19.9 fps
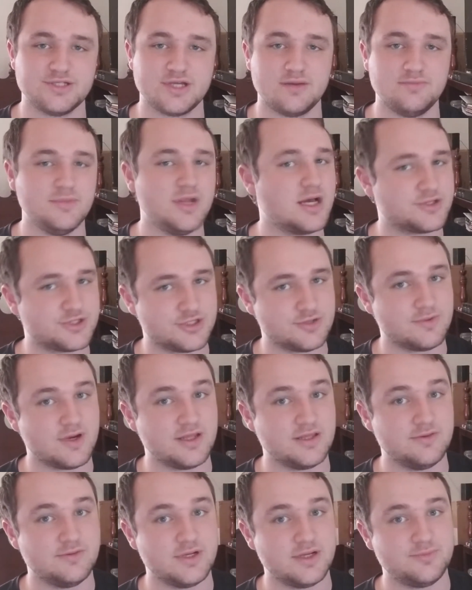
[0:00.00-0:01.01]
I'm not sure why
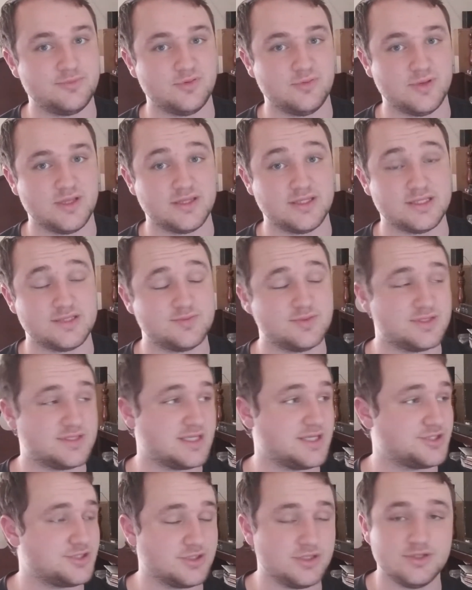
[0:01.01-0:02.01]
they would implement this, but
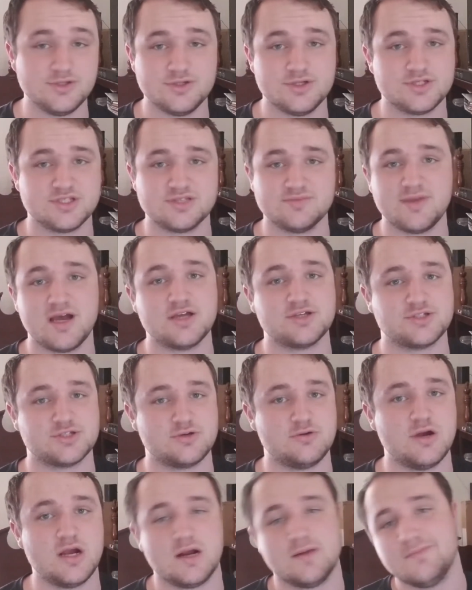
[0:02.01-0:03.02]
essentially you just smash
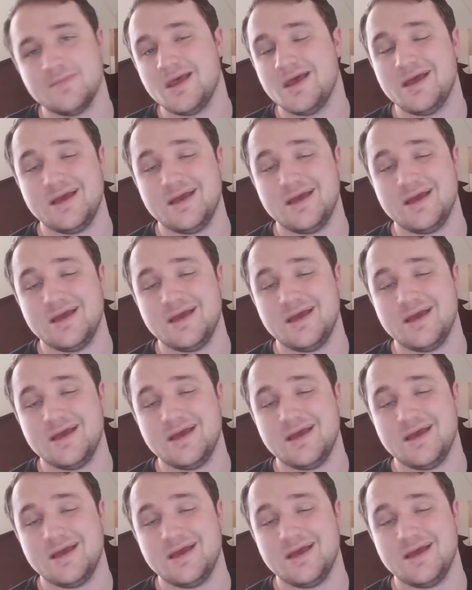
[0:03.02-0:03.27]
square,